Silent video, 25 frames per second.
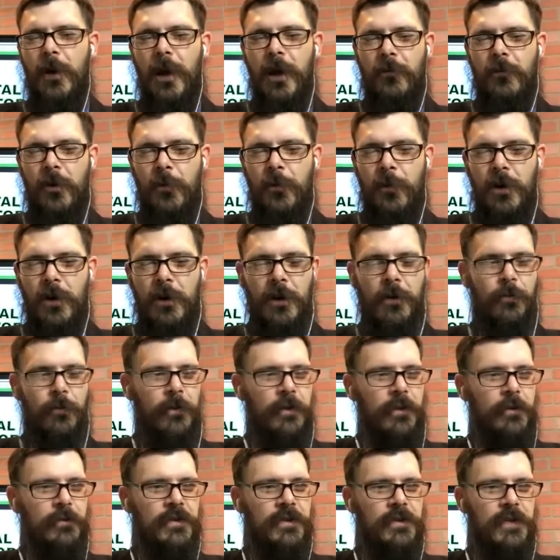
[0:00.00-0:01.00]

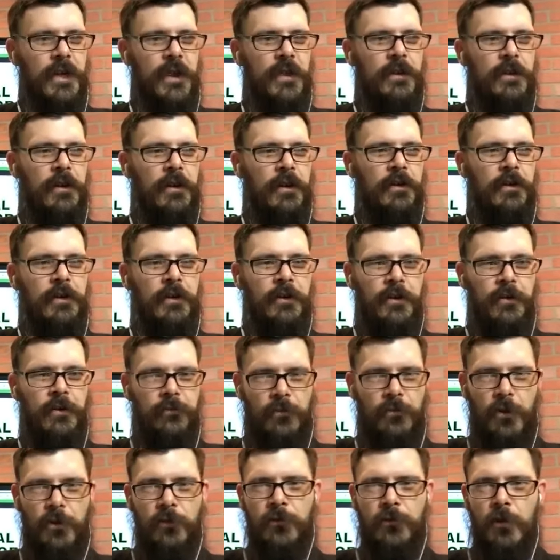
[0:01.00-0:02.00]
you send in your
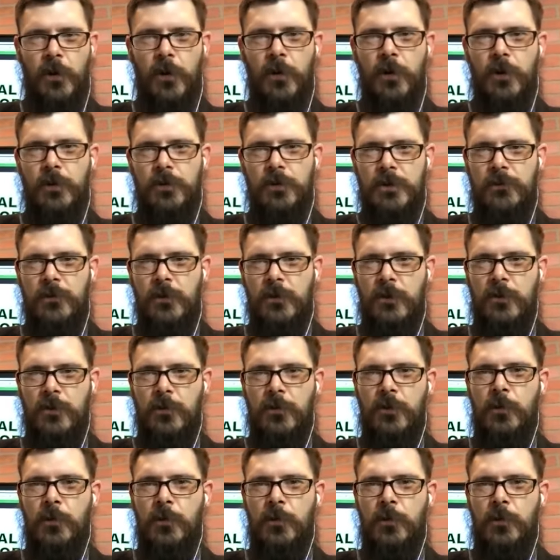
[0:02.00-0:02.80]
photos of your crew